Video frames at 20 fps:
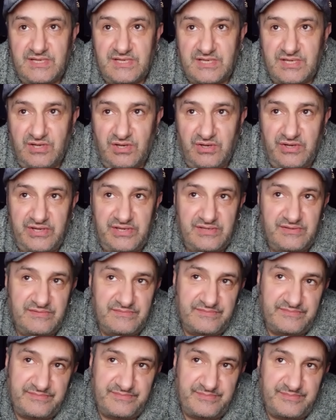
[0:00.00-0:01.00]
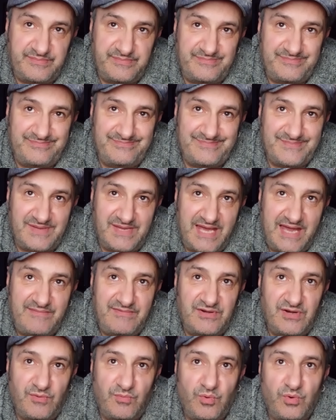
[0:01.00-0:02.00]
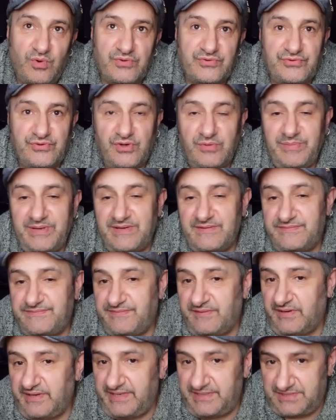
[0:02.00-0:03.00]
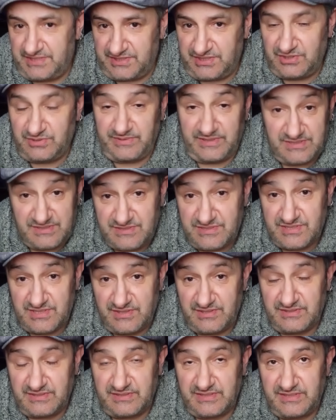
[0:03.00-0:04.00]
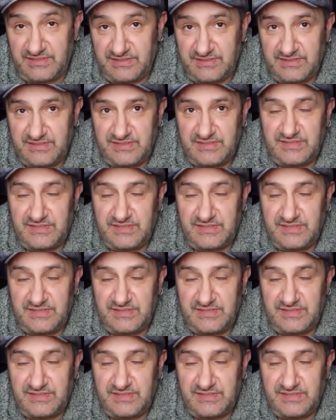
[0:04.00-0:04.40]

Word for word: Kind of having to walk through a bit of fire to do it, certainly,